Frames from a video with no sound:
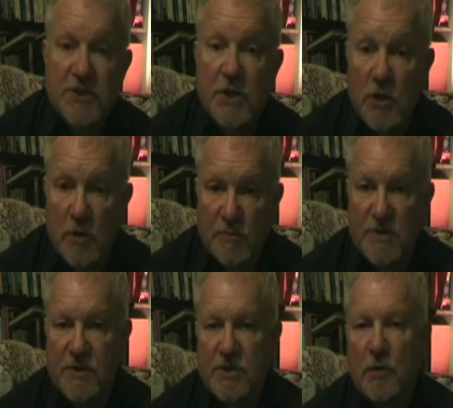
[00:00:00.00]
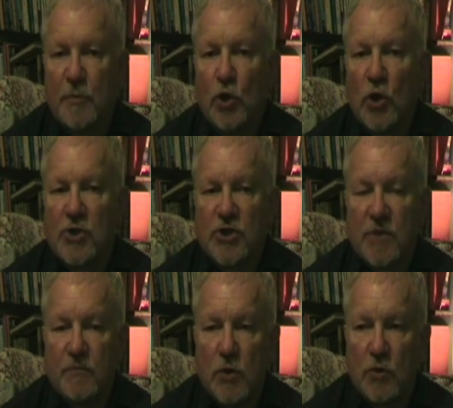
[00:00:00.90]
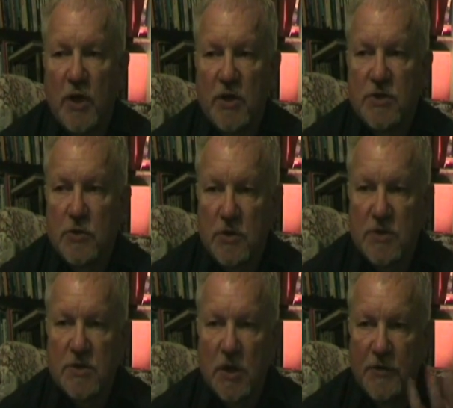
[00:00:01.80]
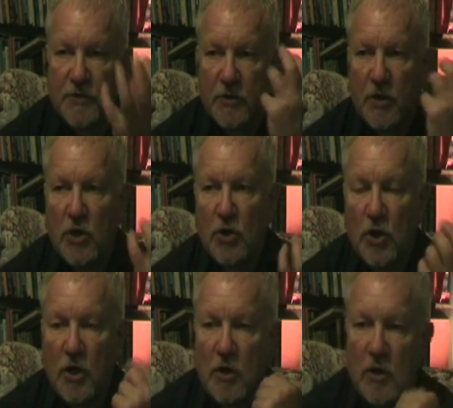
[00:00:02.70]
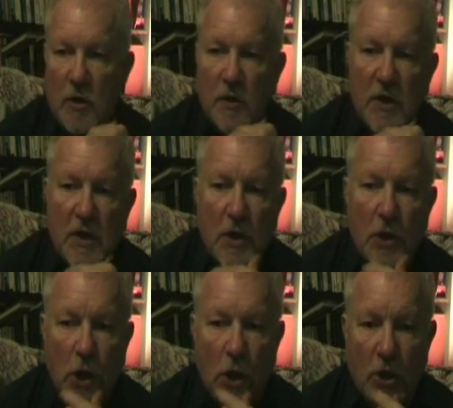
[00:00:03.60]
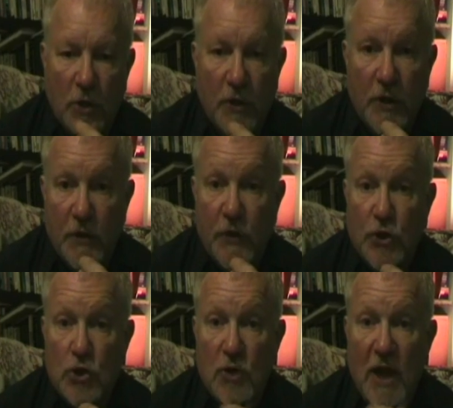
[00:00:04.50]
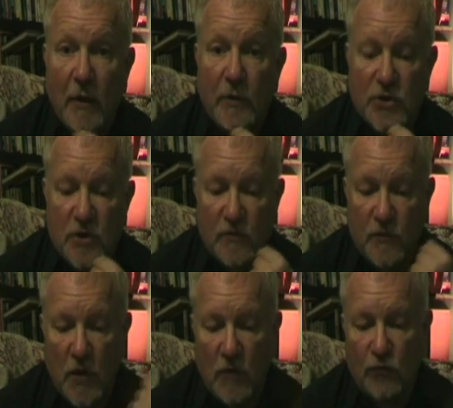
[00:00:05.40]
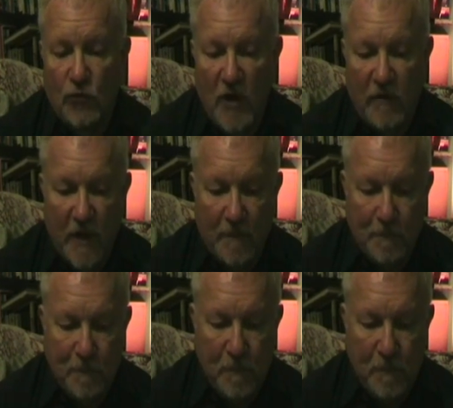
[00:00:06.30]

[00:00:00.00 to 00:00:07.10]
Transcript: terms and terminology. Okay, so you can start to learn the new language of driving.